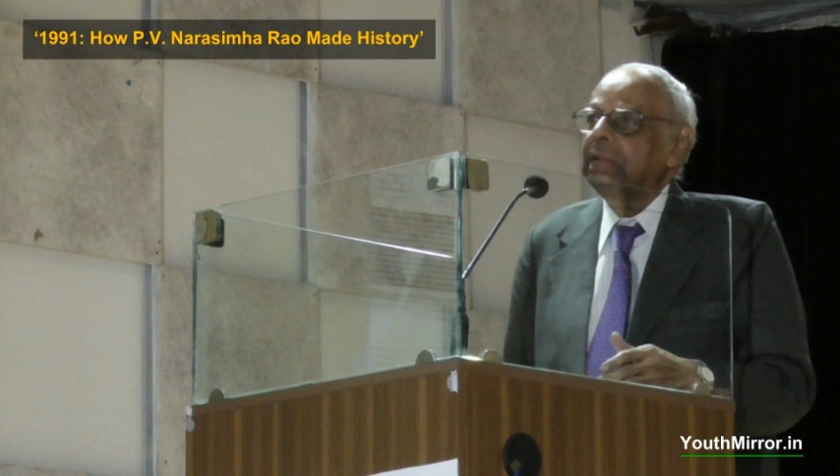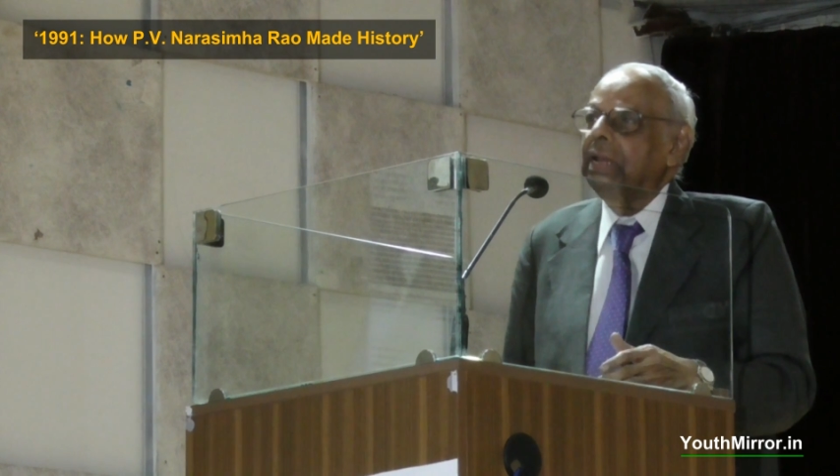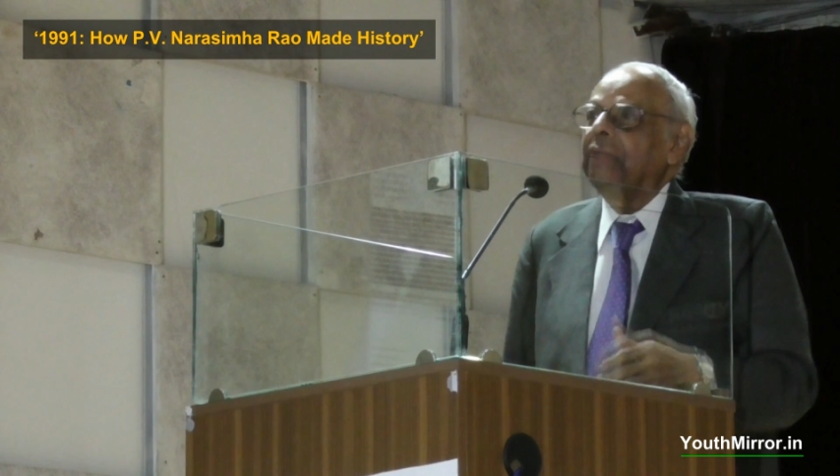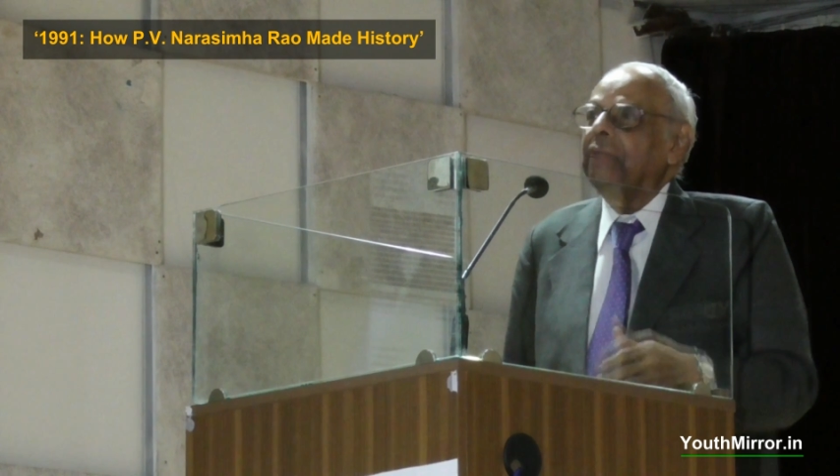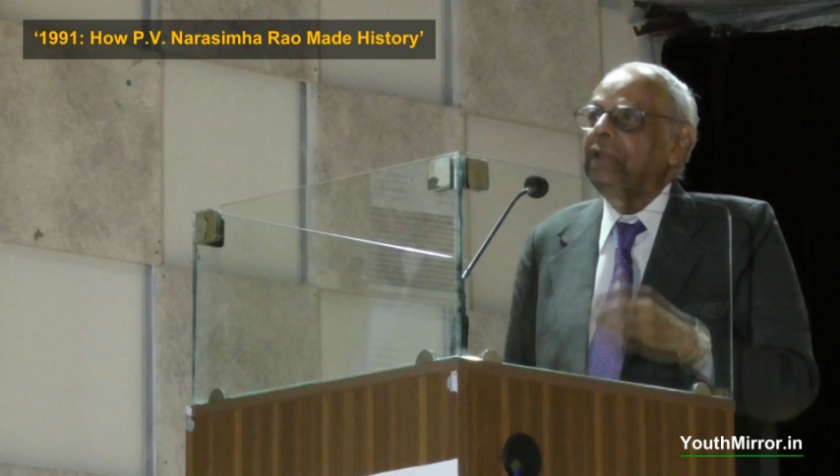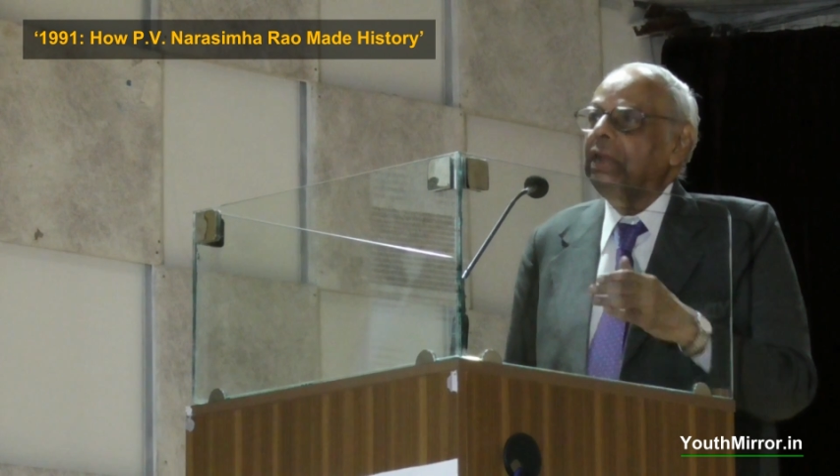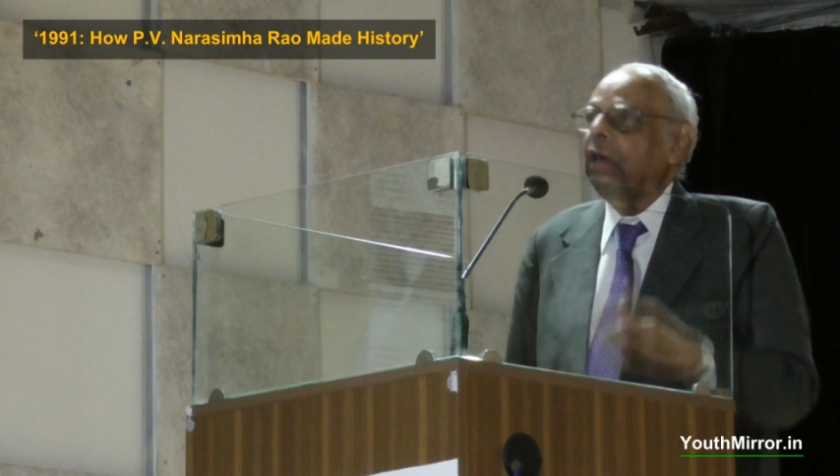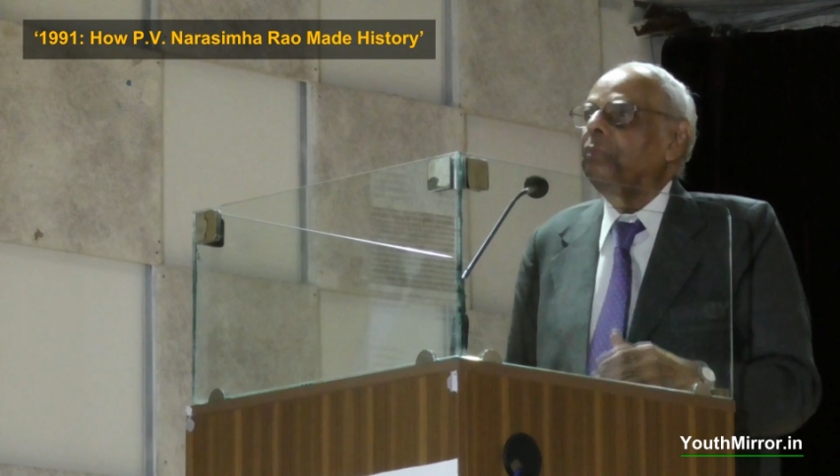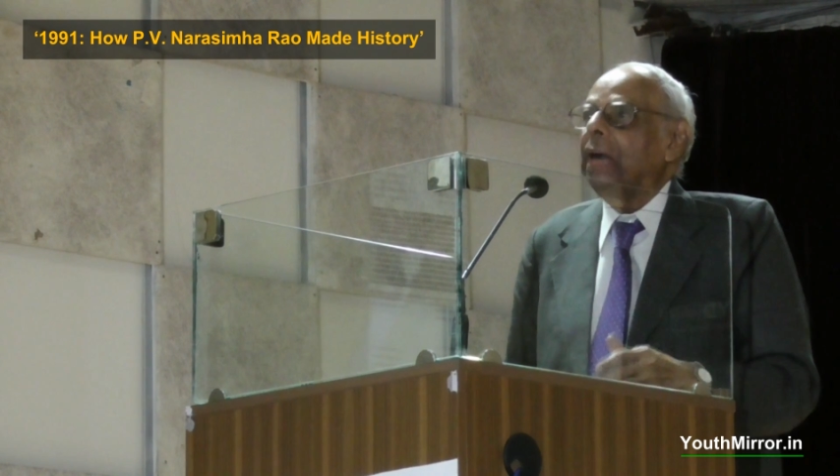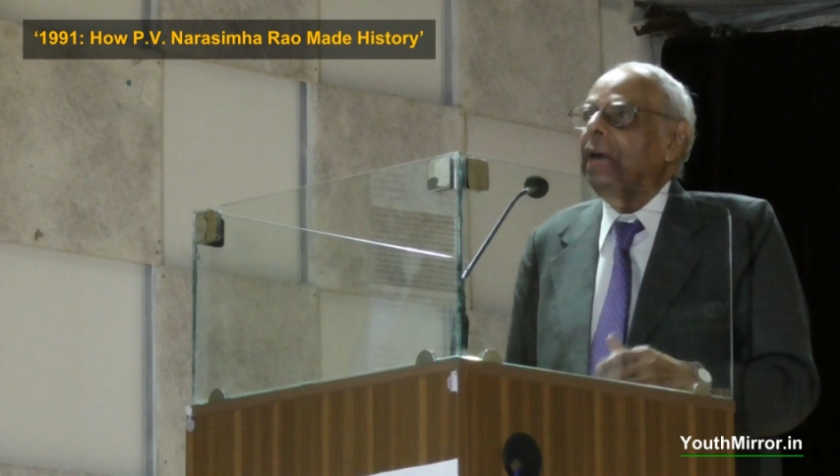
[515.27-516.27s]
level
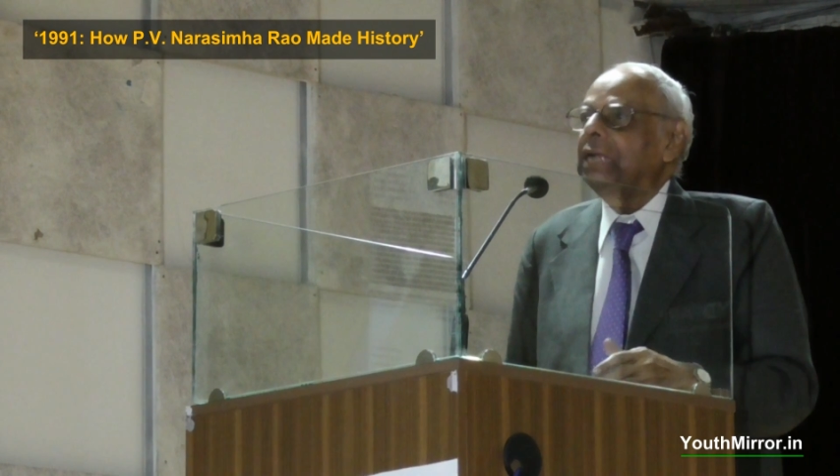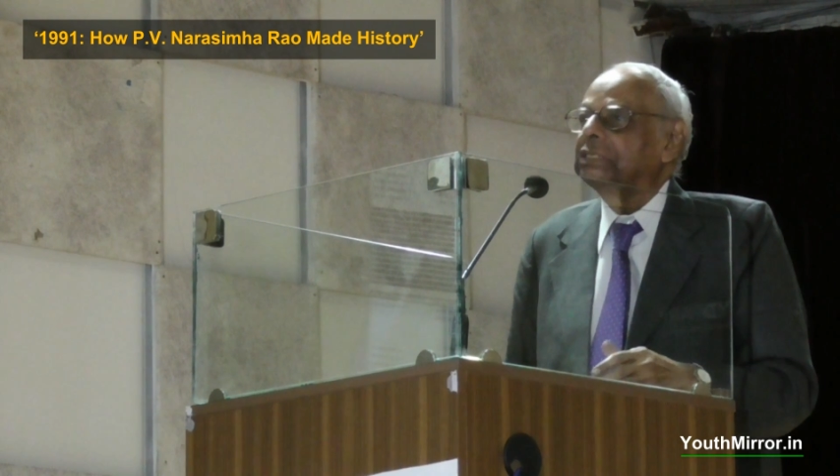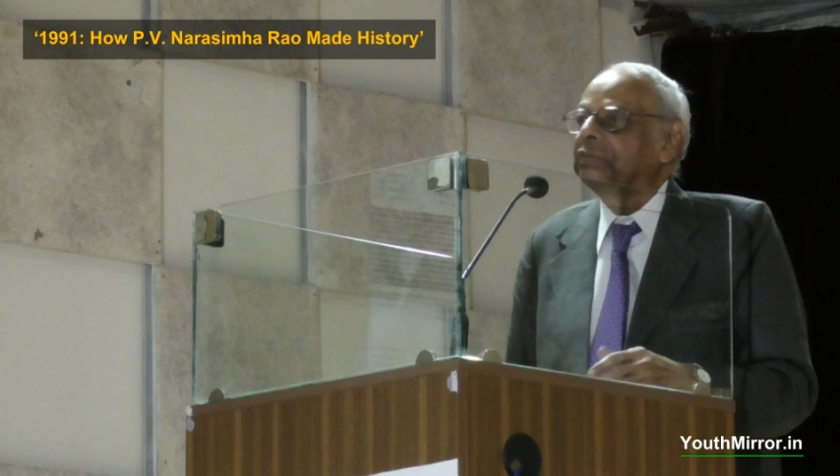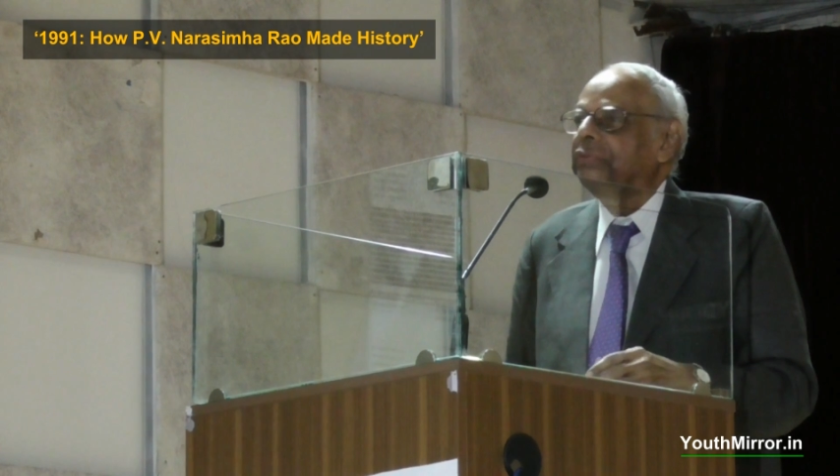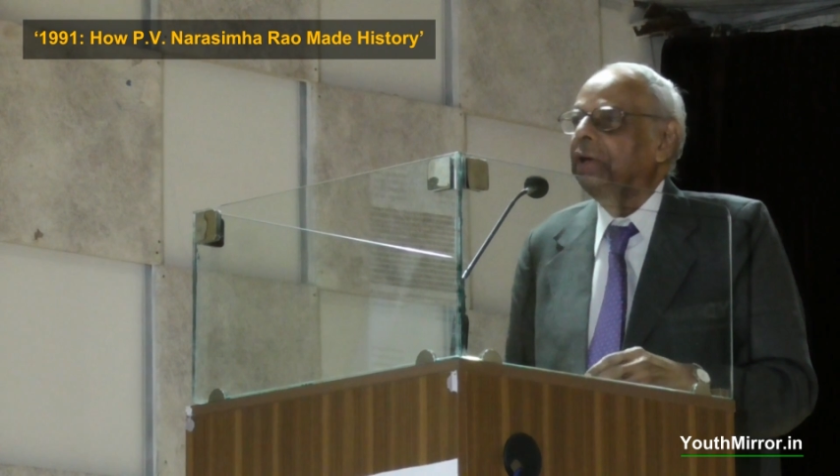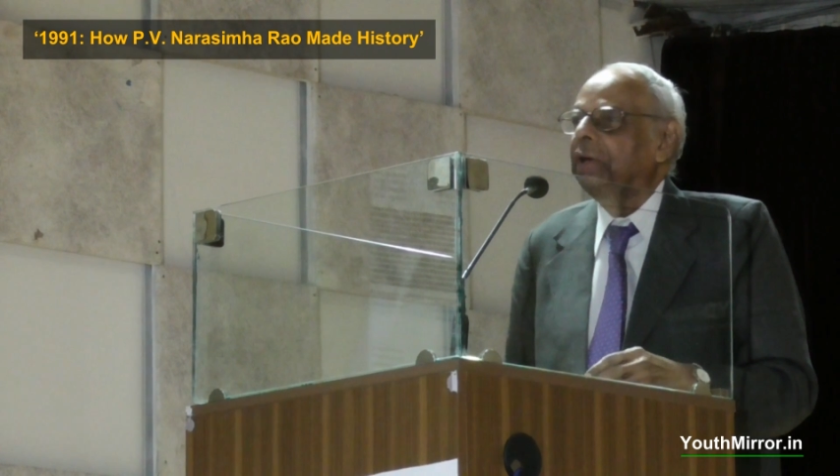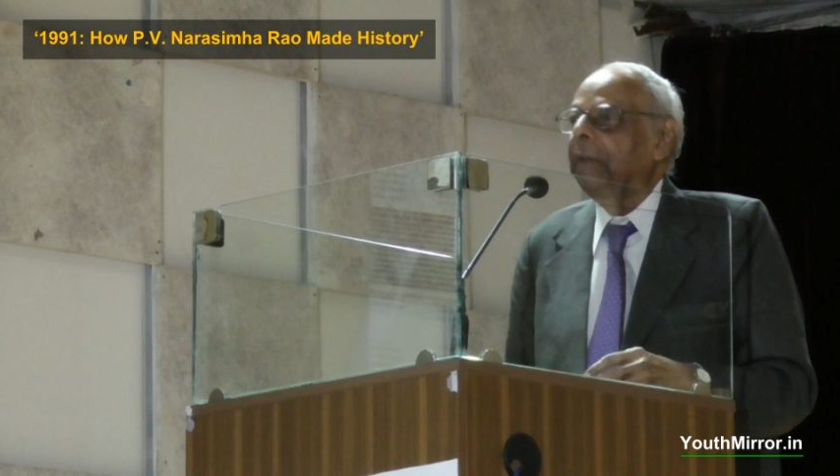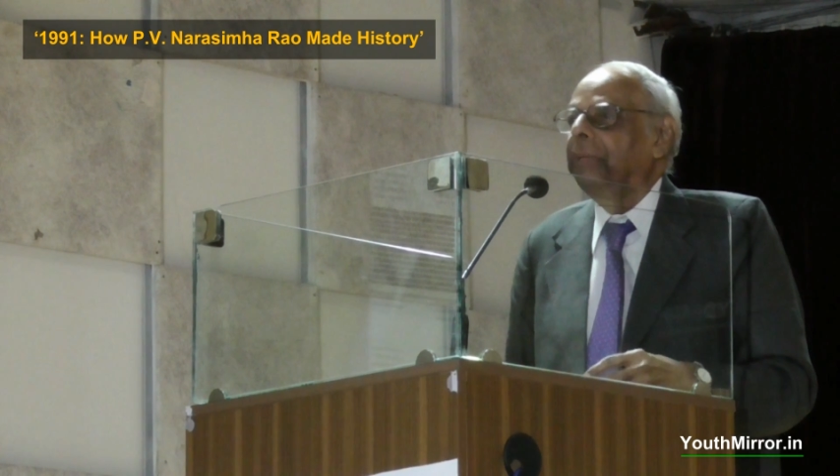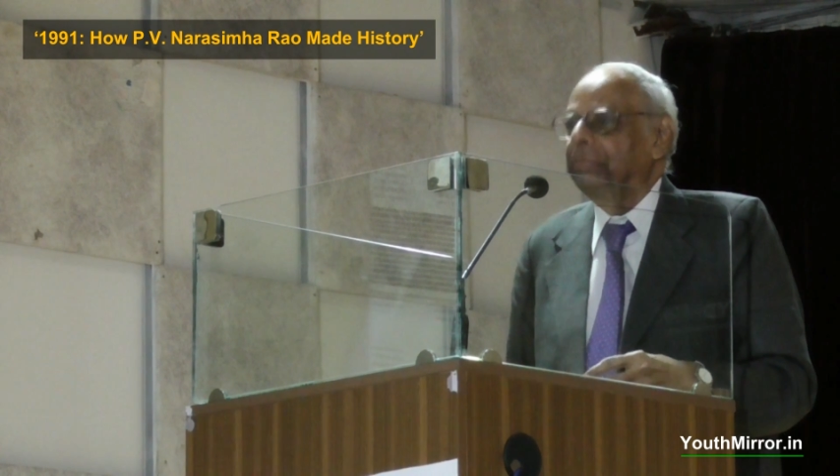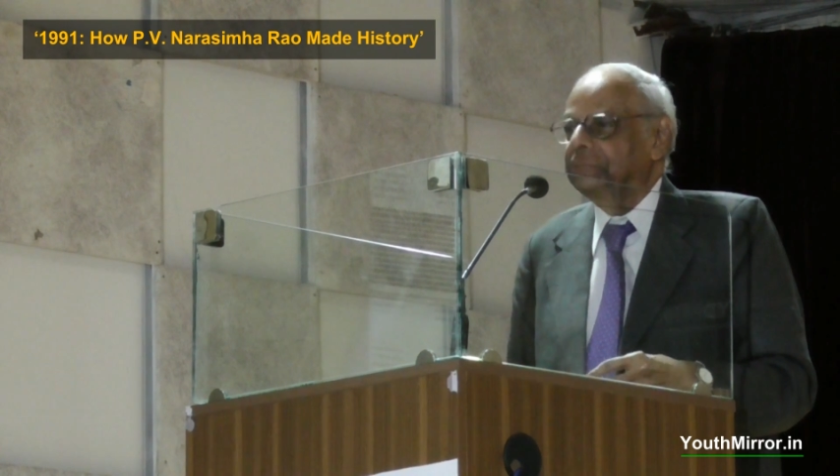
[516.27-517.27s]
of balance of
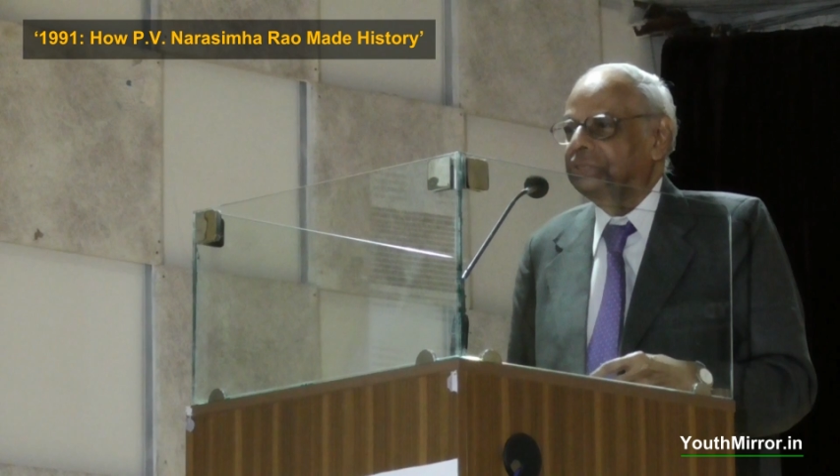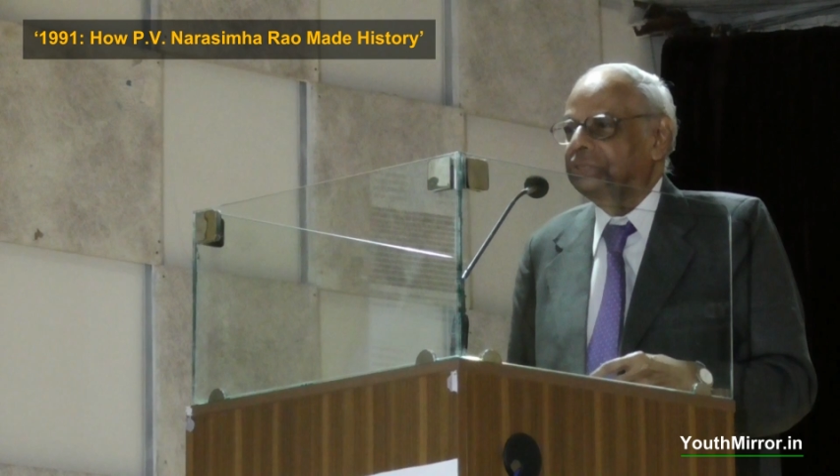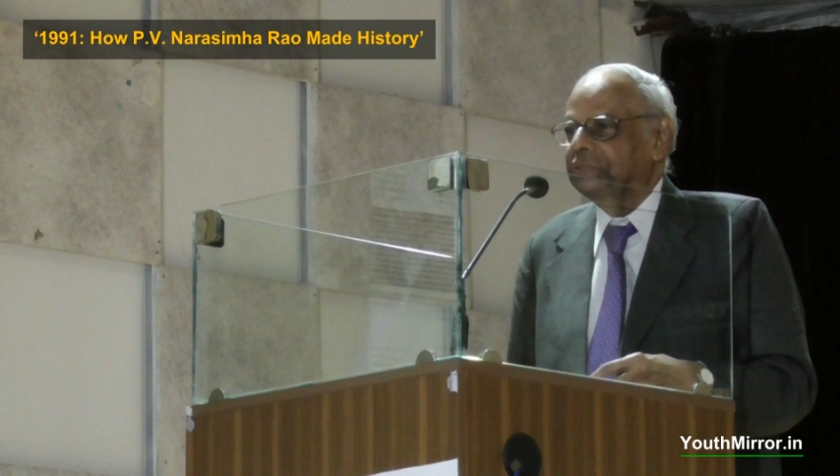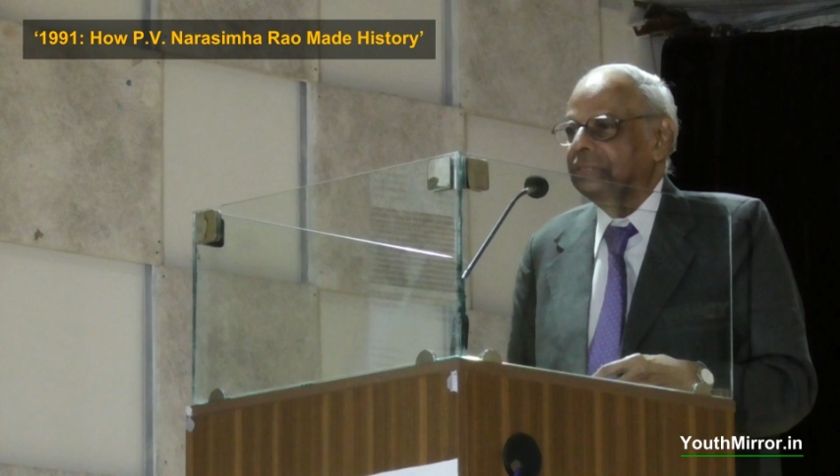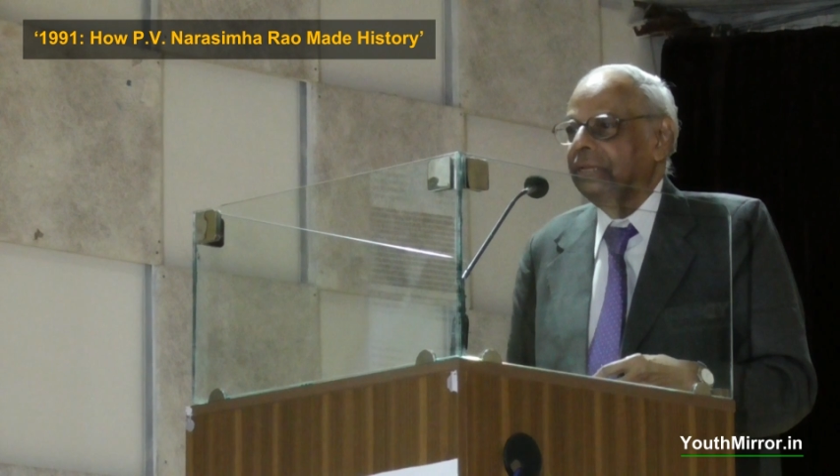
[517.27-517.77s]
payments.